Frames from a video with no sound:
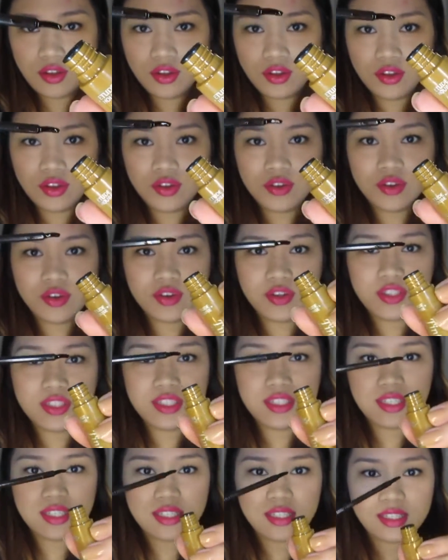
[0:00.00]
Yung
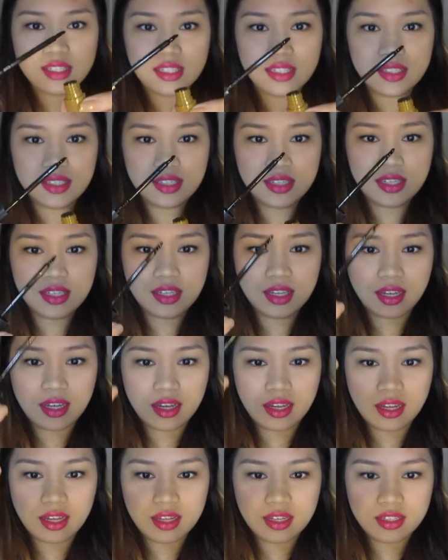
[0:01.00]
consistency
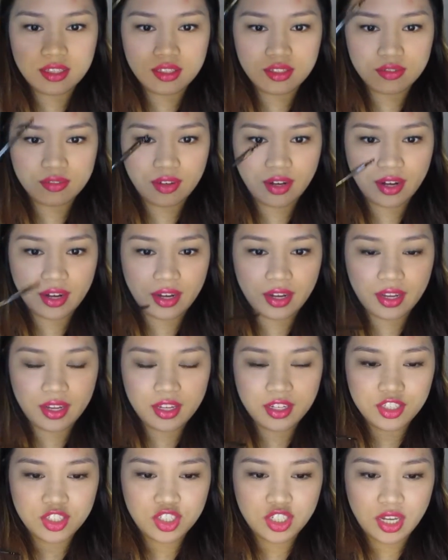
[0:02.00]
niya, it's
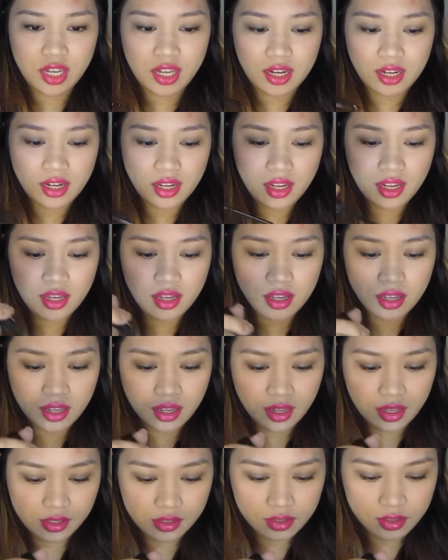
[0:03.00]
very jelly
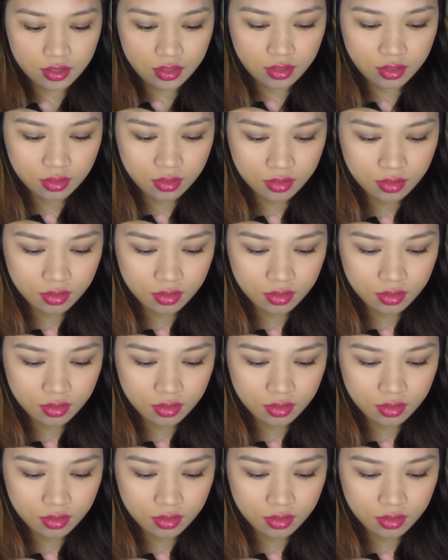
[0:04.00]
and